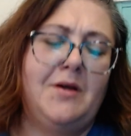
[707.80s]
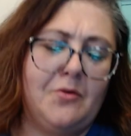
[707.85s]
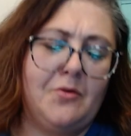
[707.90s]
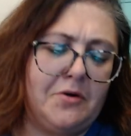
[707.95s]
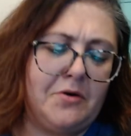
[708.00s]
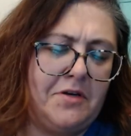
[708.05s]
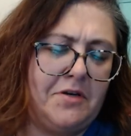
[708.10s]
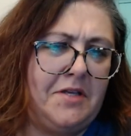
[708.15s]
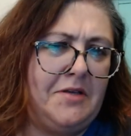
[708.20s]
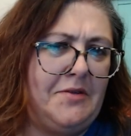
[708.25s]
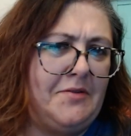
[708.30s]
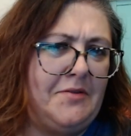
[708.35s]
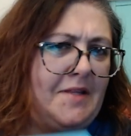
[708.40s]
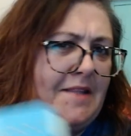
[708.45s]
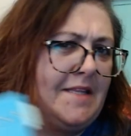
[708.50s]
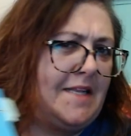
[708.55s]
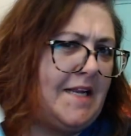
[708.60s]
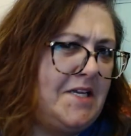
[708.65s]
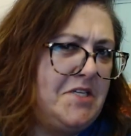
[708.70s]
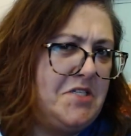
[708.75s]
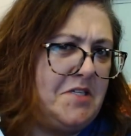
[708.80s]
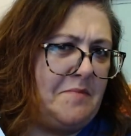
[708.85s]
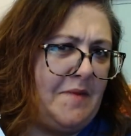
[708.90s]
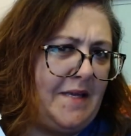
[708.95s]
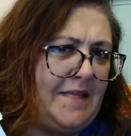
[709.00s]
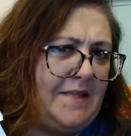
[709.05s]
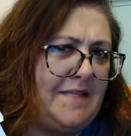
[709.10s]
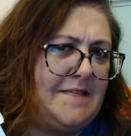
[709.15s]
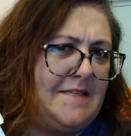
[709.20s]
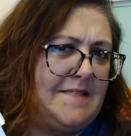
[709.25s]
order do you think that I should
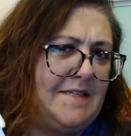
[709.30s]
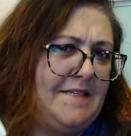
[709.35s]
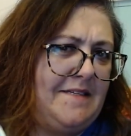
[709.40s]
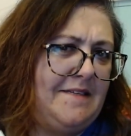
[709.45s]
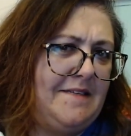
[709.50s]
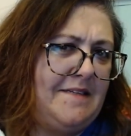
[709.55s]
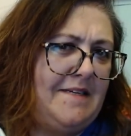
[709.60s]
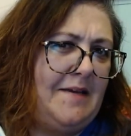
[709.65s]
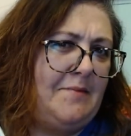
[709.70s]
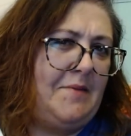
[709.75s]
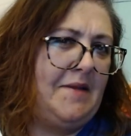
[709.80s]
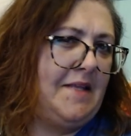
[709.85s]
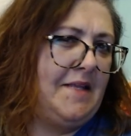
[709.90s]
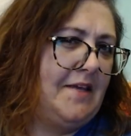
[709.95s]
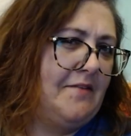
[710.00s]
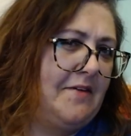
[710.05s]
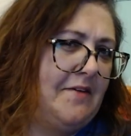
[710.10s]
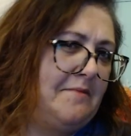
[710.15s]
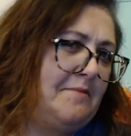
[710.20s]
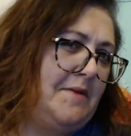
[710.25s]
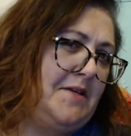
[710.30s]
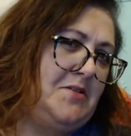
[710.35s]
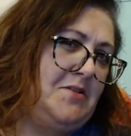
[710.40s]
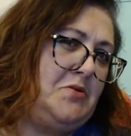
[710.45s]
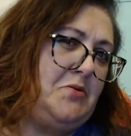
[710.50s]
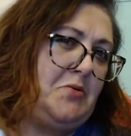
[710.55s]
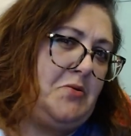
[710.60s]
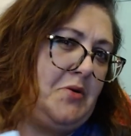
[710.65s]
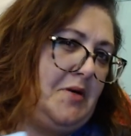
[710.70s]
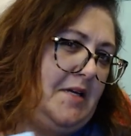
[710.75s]
make these in? I mean, given my
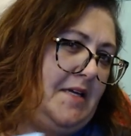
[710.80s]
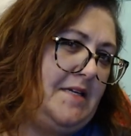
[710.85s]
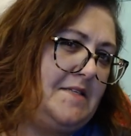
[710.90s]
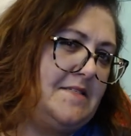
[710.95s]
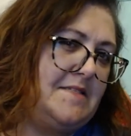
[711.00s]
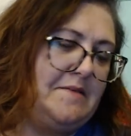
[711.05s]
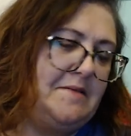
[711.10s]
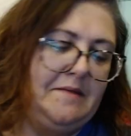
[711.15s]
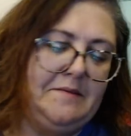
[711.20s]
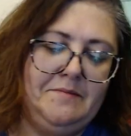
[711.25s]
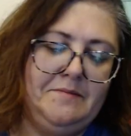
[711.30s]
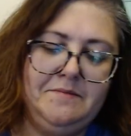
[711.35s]
stories,